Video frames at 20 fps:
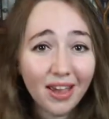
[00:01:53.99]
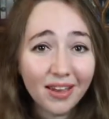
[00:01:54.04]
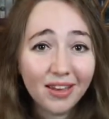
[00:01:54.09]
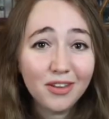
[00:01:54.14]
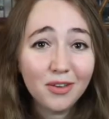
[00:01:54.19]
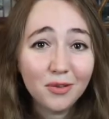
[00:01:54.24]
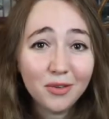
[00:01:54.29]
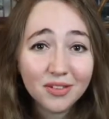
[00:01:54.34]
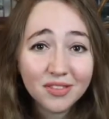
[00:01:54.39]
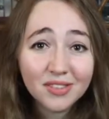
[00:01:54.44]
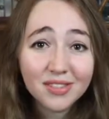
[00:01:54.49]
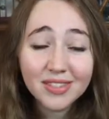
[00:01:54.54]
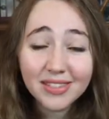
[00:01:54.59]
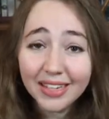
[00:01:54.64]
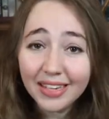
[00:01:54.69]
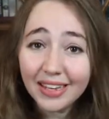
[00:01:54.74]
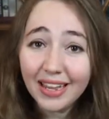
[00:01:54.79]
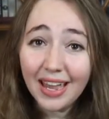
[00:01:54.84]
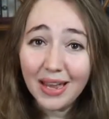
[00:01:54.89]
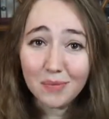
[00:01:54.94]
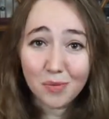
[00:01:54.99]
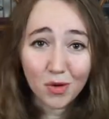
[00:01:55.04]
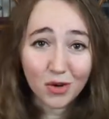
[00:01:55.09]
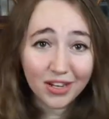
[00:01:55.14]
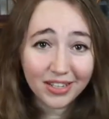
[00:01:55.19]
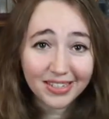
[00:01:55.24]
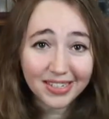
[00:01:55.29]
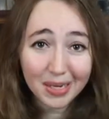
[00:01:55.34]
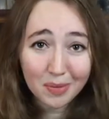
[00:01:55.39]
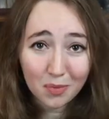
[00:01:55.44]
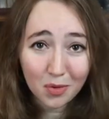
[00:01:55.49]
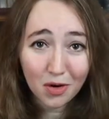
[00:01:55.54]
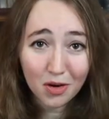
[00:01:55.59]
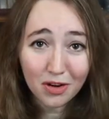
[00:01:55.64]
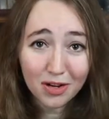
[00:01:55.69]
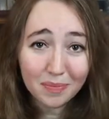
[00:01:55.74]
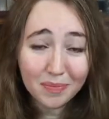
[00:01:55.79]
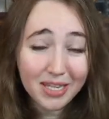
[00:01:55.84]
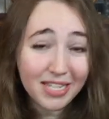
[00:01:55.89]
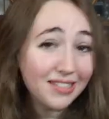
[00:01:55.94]
You can sing a more contemporary
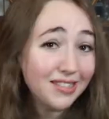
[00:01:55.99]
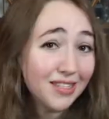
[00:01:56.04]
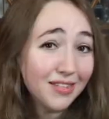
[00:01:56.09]
piece.